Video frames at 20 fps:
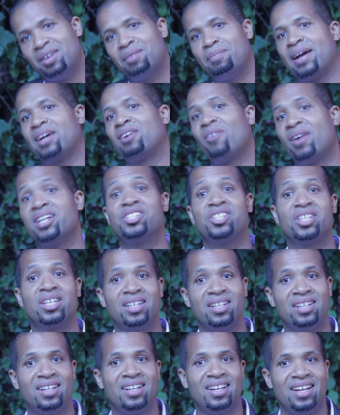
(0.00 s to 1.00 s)
migration
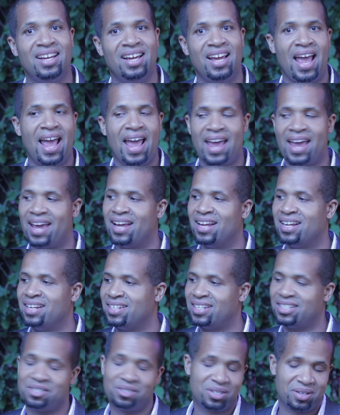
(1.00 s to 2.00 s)

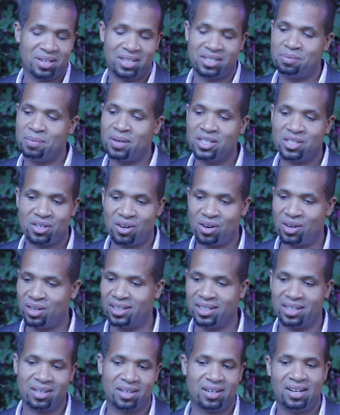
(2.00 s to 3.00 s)
and, as you mentioned
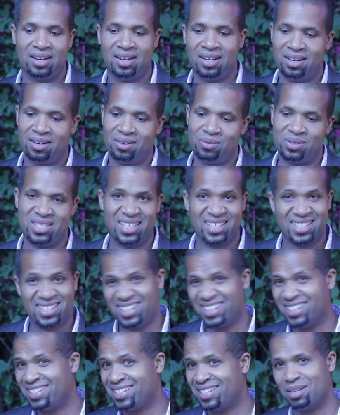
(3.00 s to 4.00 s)
earlier,
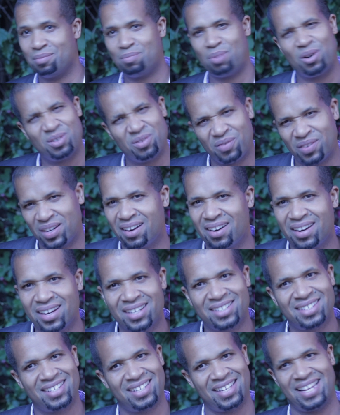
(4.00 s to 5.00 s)
resistance and
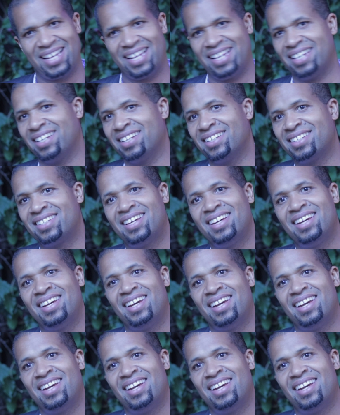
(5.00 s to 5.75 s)
perseverance and